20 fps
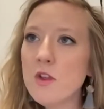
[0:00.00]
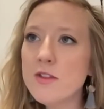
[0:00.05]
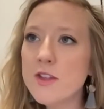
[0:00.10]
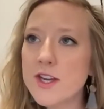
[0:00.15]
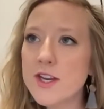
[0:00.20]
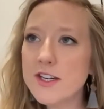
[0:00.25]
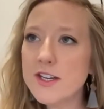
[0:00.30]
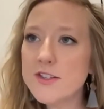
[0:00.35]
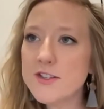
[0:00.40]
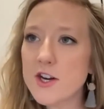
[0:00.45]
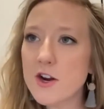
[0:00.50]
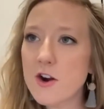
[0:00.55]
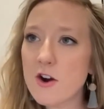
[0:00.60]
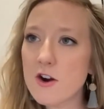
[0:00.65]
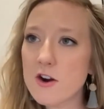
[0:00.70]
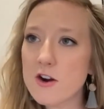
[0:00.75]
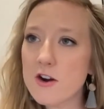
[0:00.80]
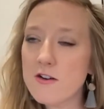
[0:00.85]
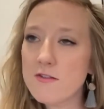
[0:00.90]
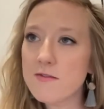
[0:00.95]
The next
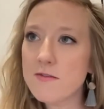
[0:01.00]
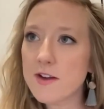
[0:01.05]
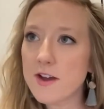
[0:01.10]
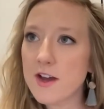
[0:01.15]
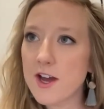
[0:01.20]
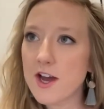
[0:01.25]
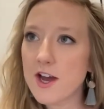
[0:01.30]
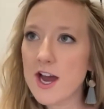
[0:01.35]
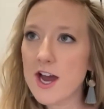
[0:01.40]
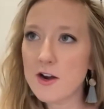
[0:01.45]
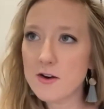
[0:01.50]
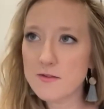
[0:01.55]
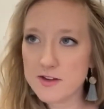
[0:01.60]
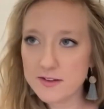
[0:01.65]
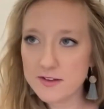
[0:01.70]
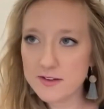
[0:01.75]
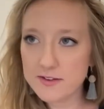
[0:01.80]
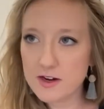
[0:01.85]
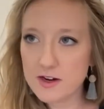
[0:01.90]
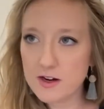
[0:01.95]
carve uh, out of
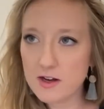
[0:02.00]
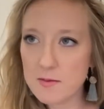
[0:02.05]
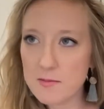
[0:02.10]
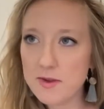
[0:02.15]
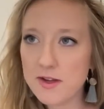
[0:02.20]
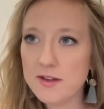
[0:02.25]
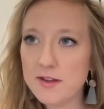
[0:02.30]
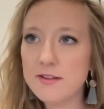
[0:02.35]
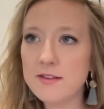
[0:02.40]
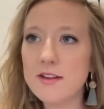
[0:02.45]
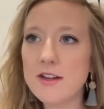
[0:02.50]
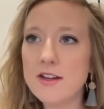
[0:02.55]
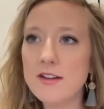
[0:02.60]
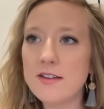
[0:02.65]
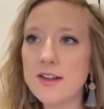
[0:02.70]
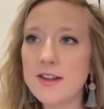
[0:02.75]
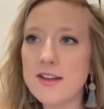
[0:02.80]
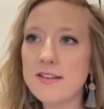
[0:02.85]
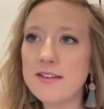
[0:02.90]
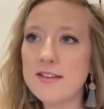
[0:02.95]
East Columbus is
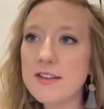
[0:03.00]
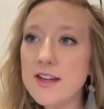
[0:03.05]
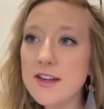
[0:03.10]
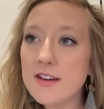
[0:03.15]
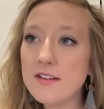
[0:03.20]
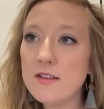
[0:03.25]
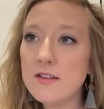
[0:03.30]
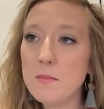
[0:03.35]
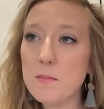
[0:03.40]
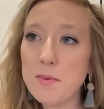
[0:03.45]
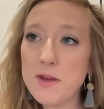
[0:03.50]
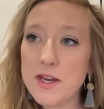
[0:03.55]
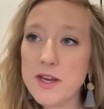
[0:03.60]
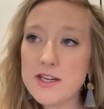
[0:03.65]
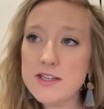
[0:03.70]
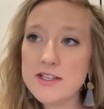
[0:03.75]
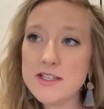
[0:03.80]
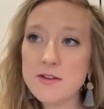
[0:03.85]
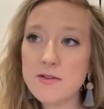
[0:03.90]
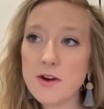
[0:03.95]
a six
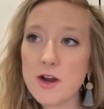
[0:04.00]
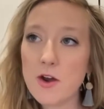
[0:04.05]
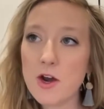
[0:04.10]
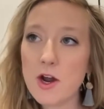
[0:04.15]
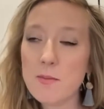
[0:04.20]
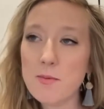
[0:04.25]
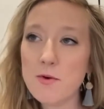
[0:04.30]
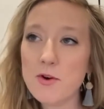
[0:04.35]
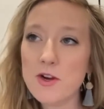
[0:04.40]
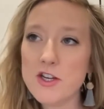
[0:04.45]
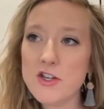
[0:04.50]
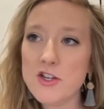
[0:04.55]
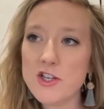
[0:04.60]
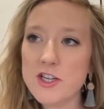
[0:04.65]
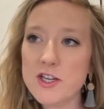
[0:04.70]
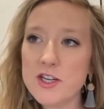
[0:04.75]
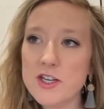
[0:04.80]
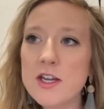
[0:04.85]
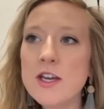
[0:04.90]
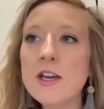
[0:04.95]
P&D route
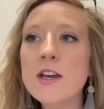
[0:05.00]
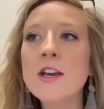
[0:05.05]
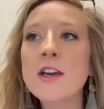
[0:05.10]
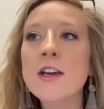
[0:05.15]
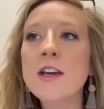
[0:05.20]
operation.